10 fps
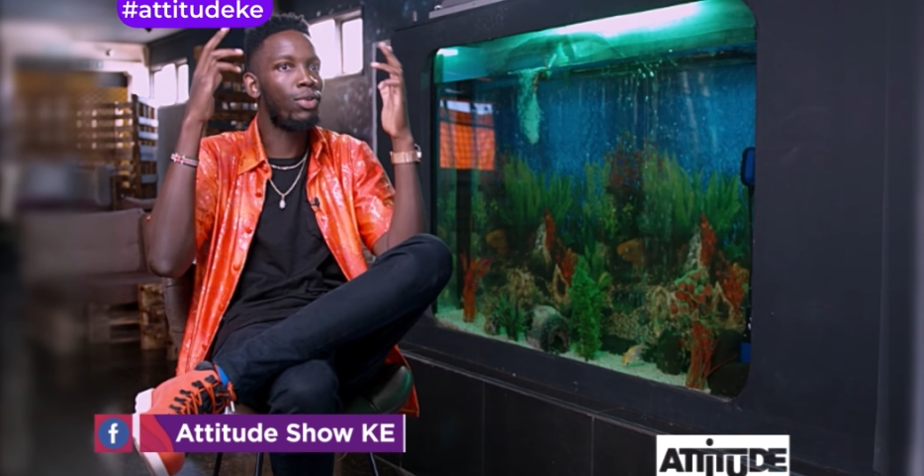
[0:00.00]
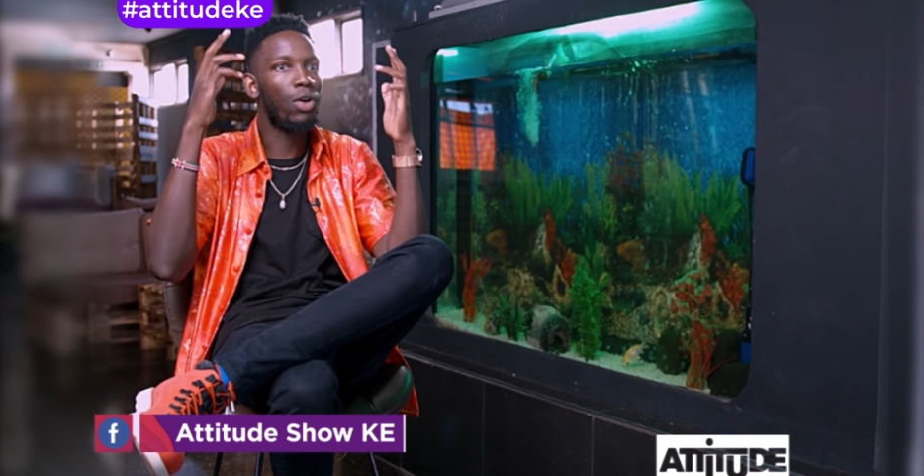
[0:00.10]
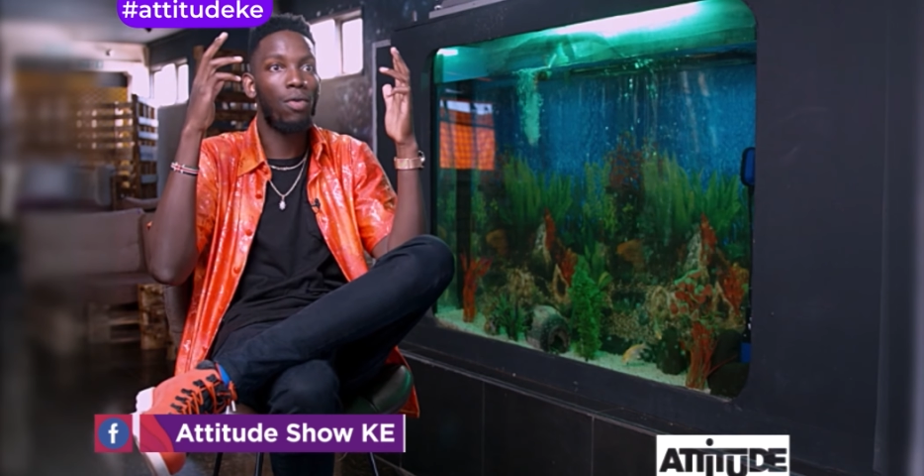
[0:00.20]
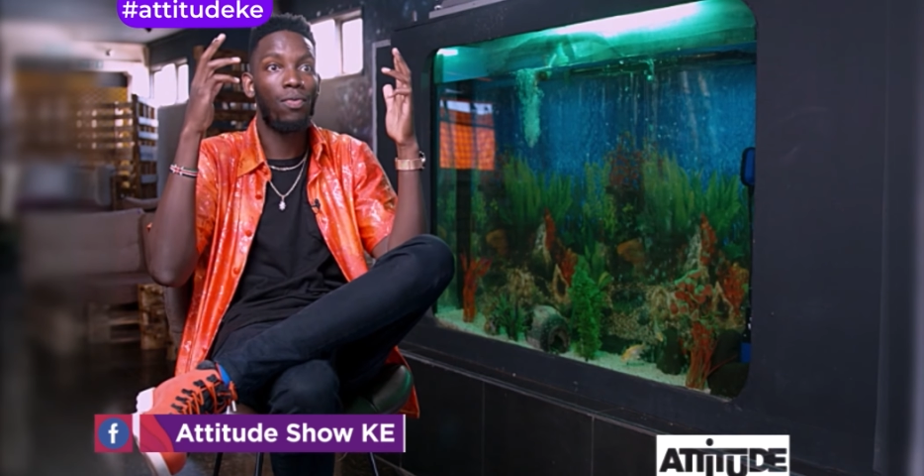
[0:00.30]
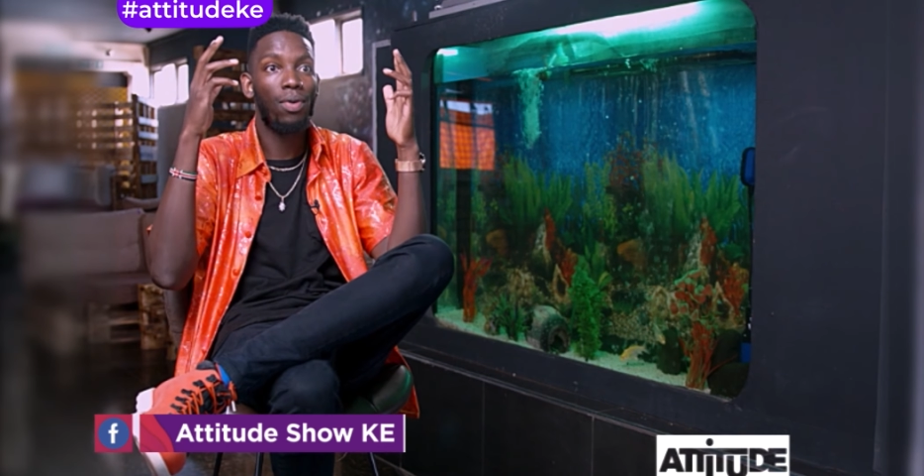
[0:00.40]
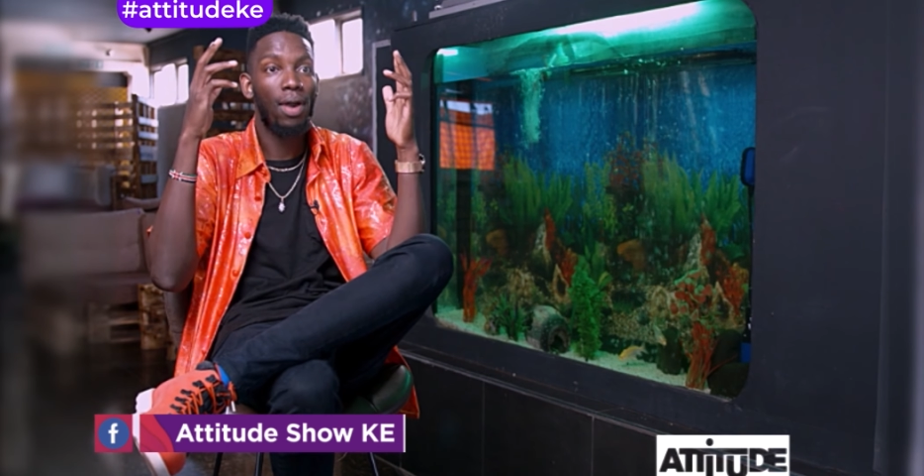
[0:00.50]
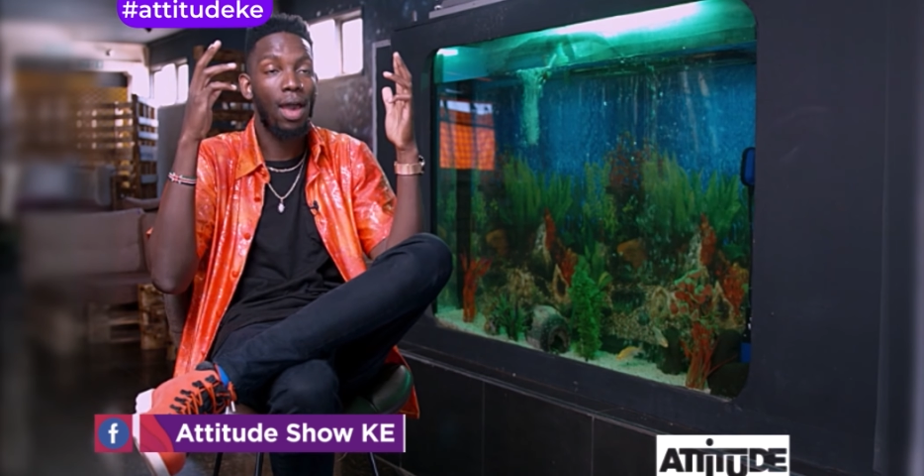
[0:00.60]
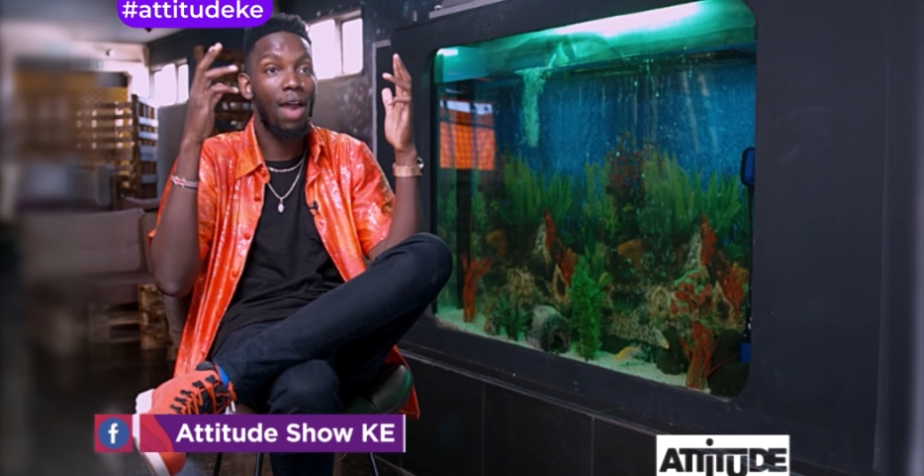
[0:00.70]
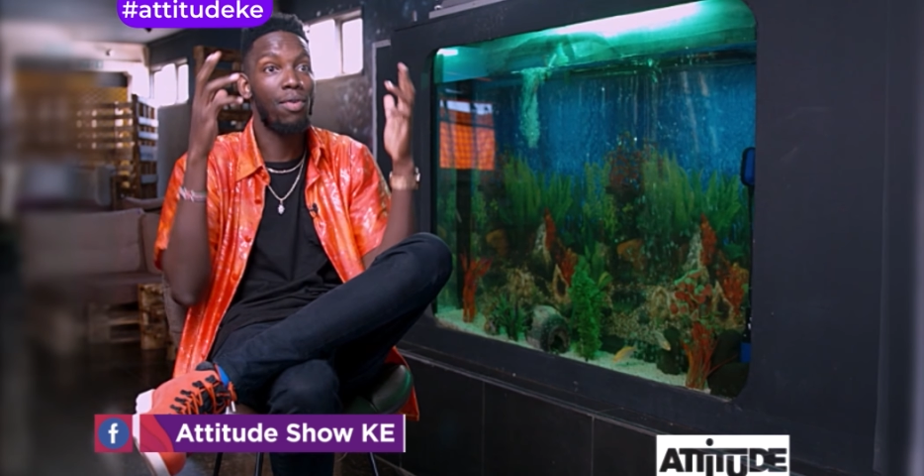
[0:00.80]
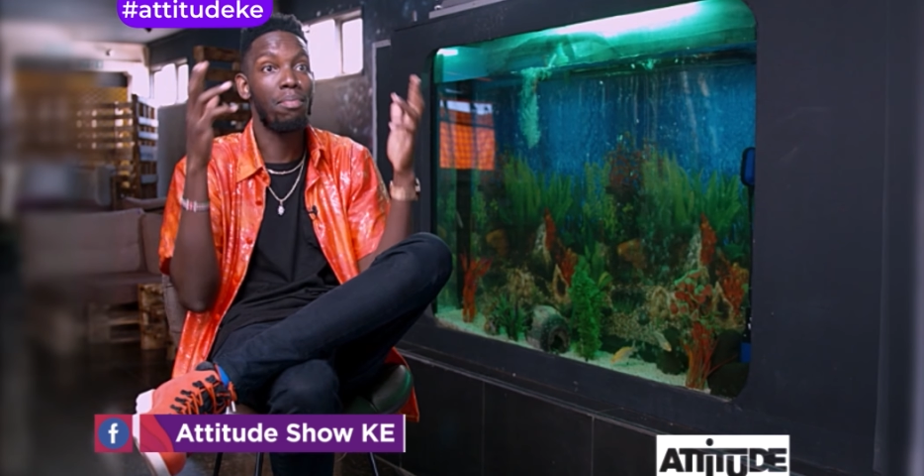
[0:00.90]
of
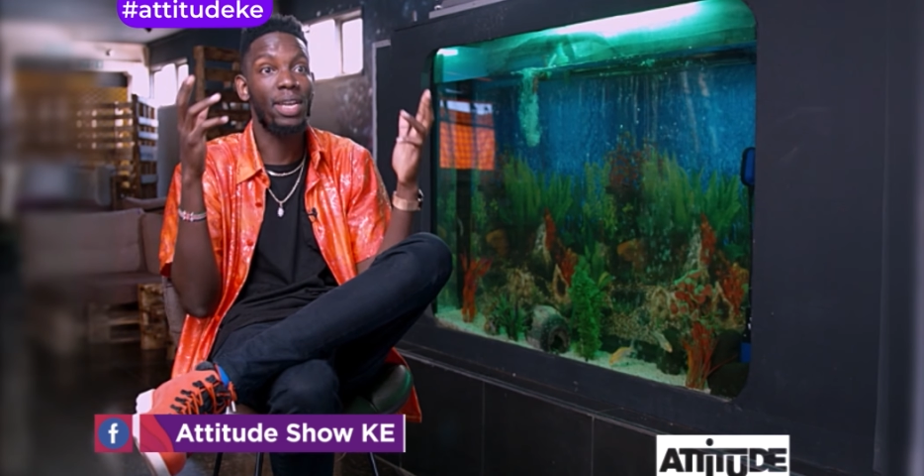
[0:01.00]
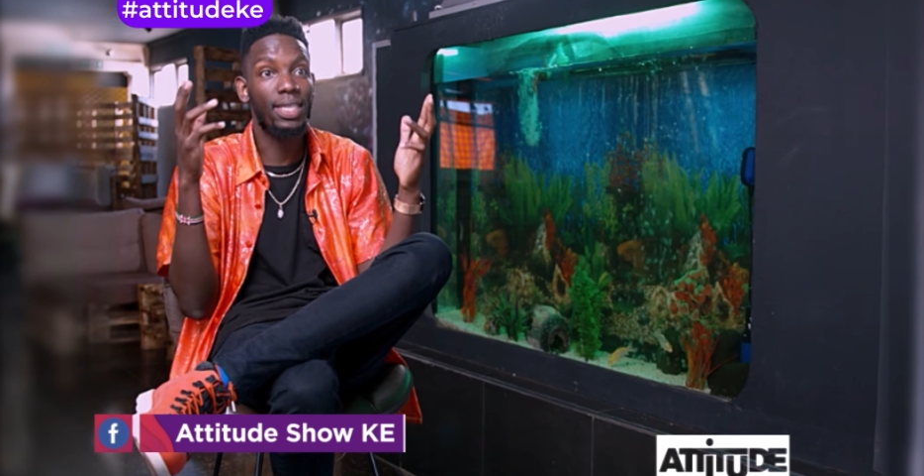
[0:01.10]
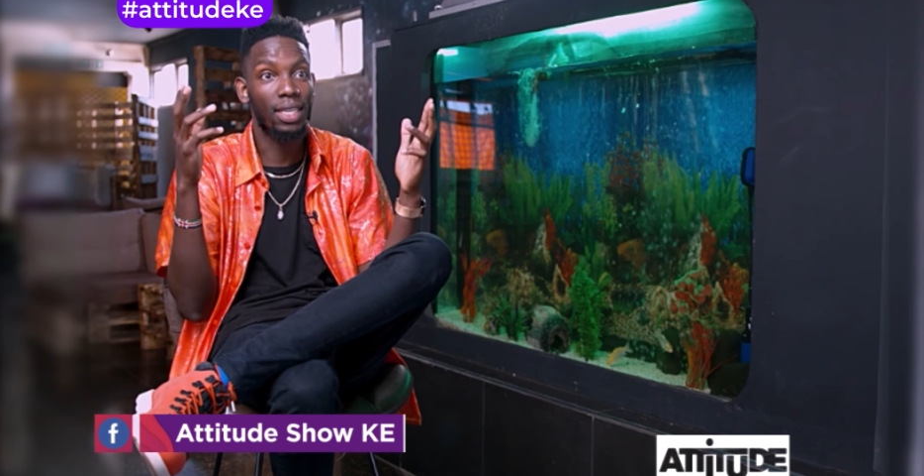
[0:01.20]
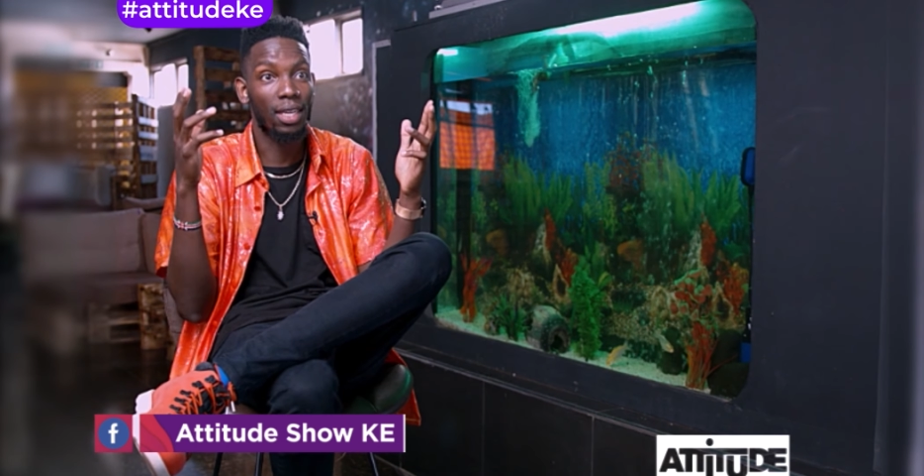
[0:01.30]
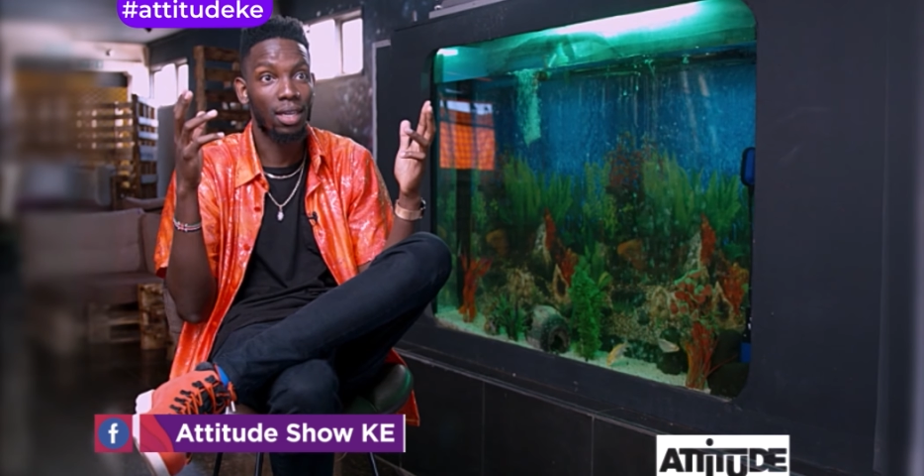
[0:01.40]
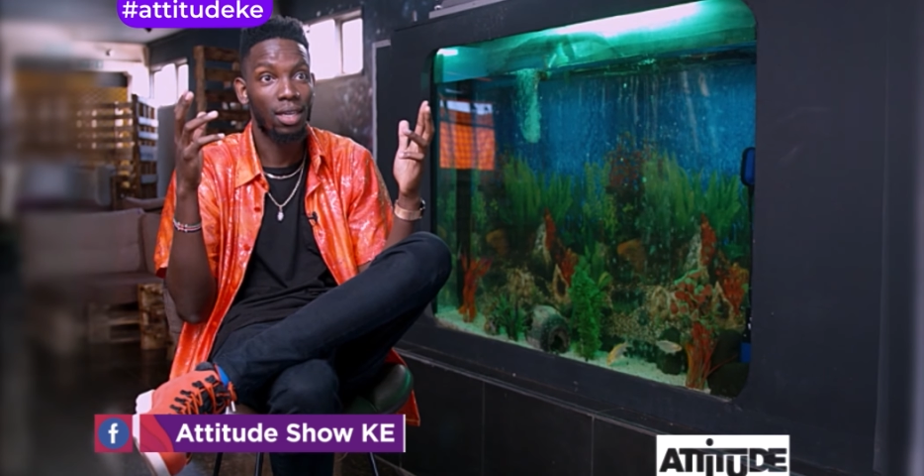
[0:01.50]
ever meeting.